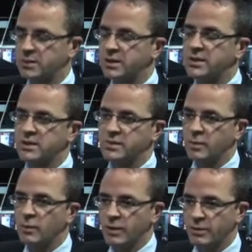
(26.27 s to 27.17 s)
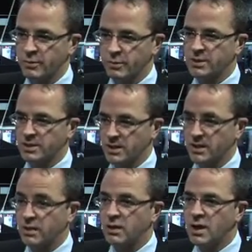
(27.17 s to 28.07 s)
released, and we went through and
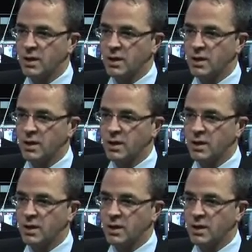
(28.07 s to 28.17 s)
said that